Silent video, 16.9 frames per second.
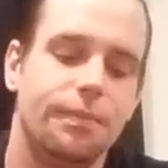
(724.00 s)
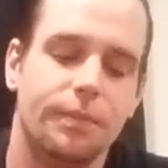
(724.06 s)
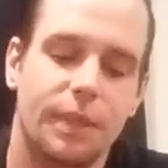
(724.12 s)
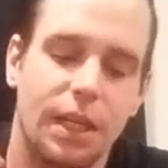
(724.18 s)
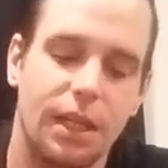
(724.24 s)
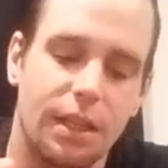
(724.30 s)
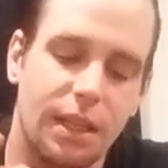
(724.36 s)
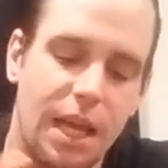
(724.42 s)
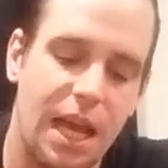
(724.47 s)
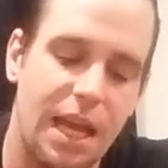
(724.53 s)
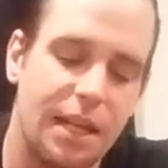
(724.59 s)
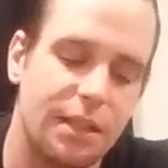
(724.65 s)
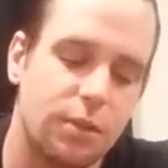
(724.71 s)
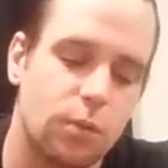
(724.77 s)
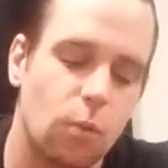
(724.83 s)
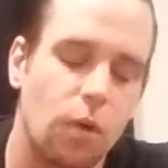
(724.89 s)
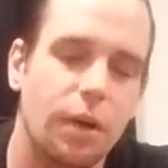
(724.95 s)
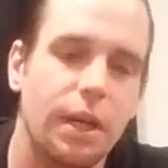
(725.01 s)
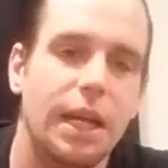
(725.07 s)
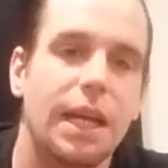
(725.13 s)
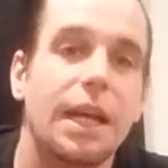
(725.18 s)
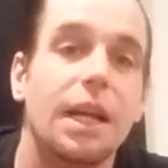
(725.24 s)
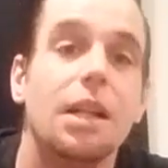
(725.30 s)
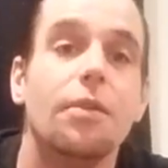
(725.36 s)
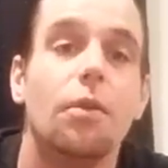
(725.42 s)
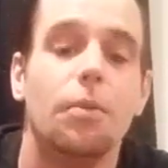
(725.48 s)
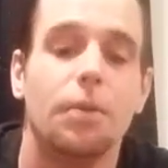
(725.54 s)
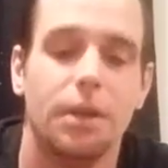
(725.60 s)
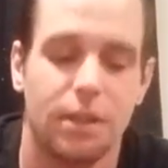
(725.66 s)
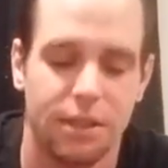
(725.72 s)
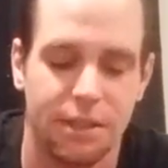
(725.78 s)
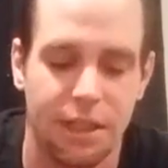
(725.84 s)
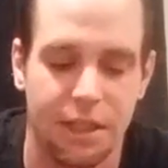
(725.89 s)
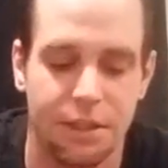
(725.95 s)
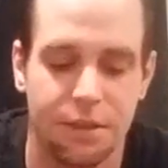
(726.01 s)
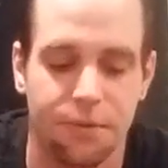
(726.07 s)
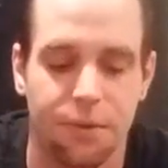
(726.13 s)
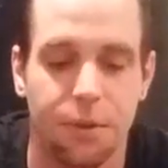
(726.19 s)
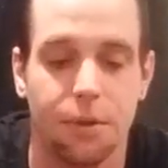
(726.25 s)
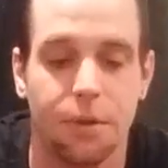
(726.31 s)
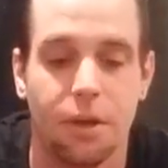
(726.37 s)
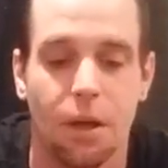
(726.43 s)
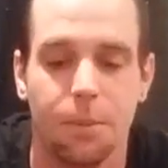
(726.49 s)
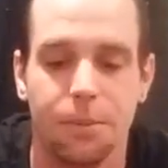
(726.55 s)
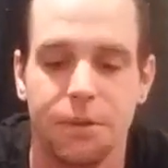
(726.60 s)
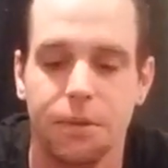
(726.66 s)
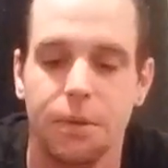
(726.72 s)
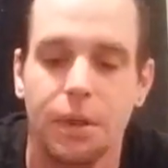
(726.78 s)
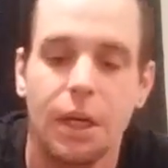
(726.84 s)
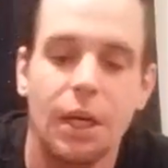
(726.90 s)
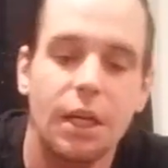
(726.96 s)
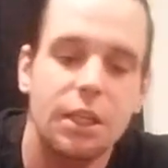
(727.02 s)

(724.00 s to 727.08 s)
And that is one hell of a realization for you to come to.